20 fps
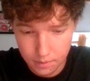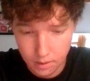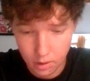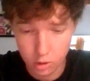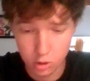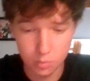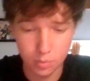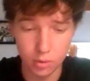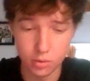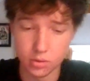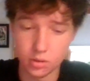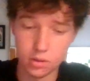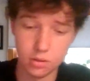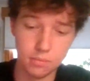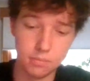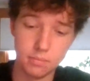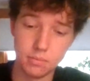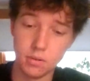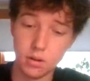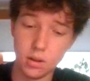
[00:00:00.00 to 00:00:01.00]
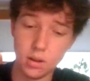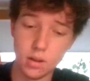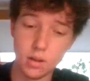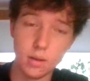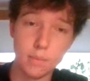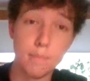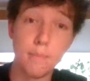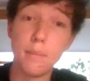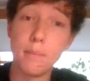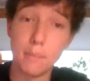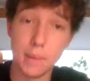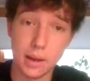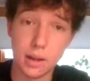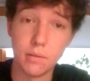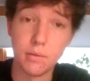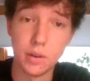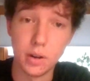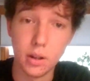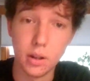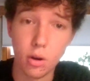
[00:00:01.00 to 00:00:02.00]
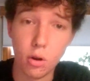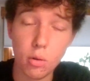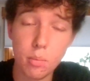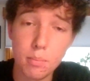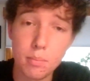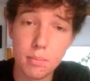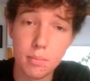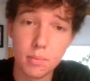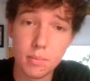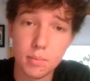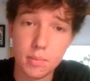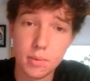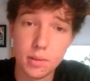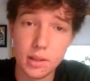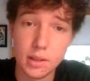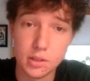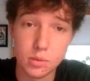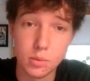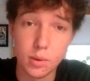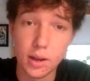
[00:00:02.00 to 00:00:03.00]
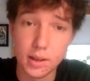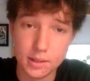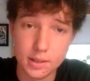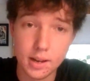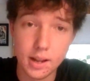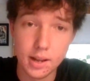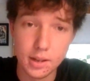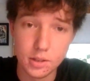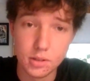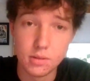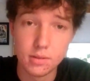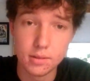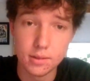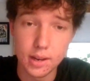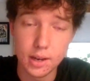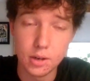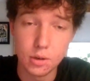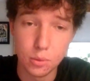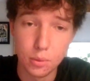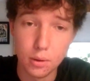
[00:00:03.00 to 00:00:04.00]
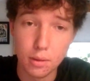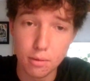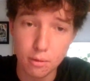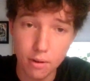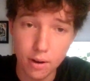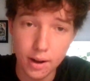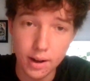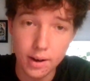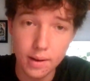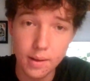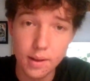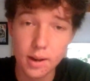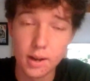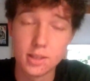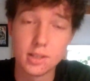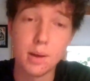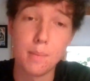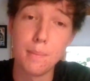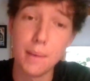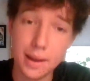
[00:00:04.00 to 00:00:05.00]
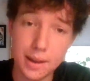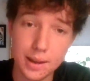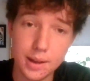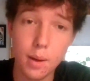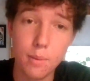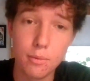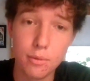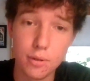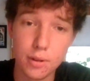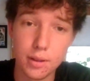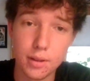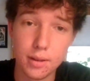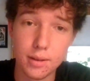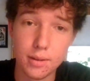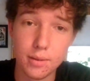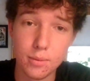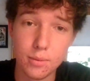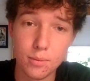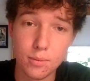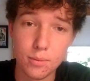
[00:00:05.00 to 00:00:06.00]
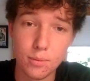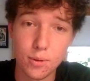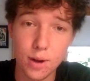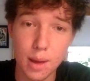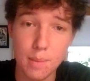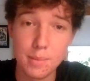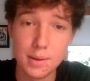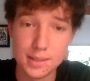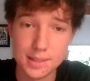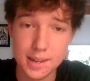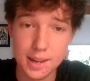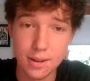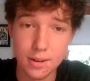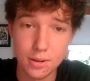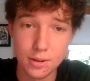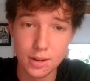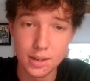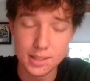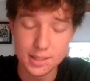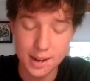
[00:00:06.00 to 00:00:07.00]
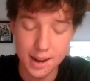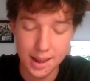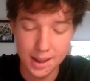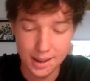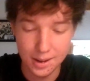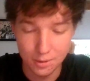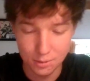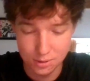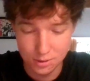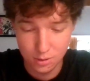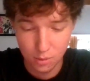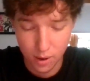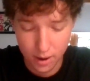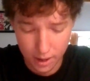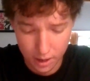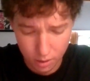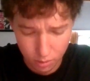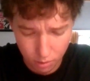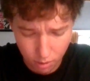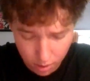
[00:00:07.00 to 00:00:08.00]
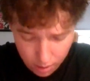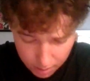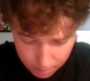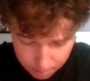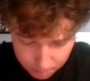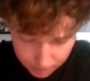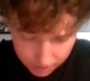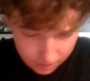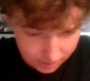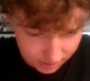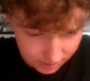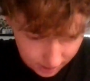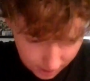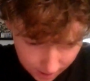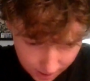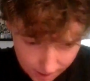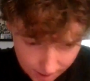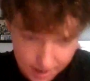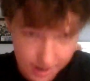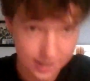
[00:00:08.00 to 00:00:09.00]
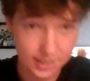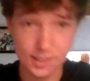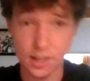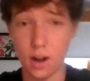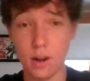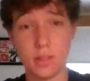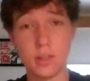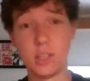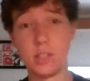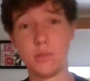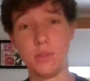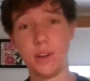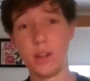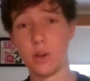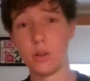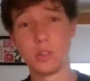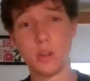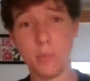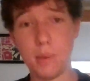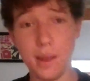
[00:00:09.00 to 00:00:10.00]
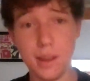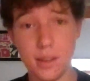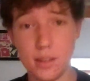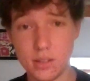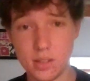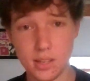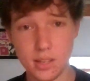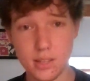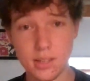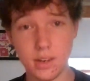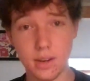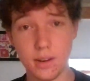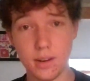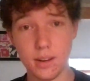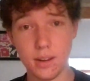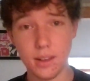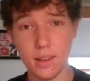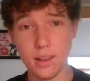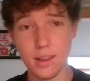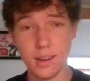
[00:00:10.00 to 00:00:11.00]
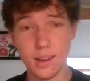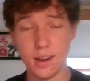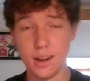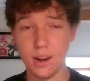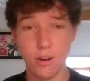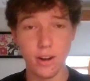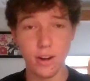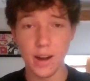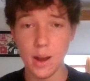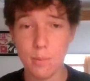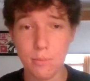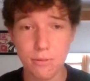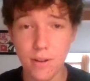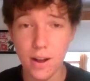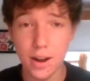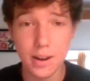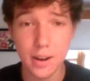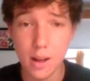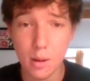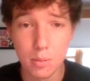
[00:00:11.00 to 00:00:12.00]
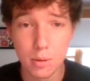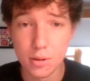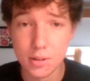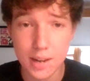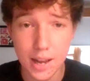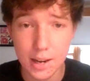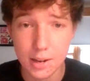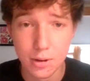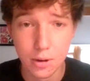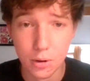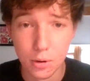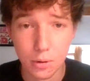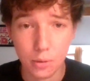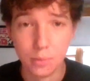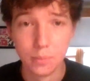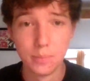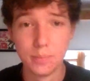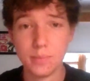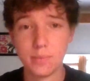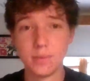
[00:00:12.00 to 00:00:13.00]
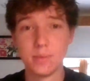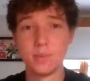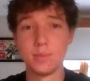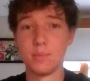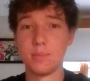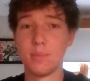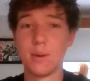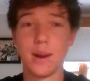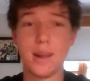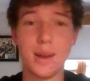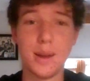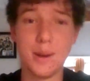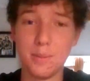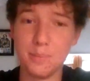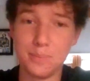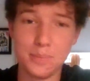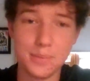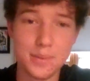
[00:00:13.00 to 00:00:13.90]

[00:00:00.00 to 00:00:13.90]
was supposed to make a video. That's why today is day 2 and 3 because I'm making up for what I missed out on yesterday, and it's quite ironic because I started these videos to be consistent, and here I am fucking up on day 2. But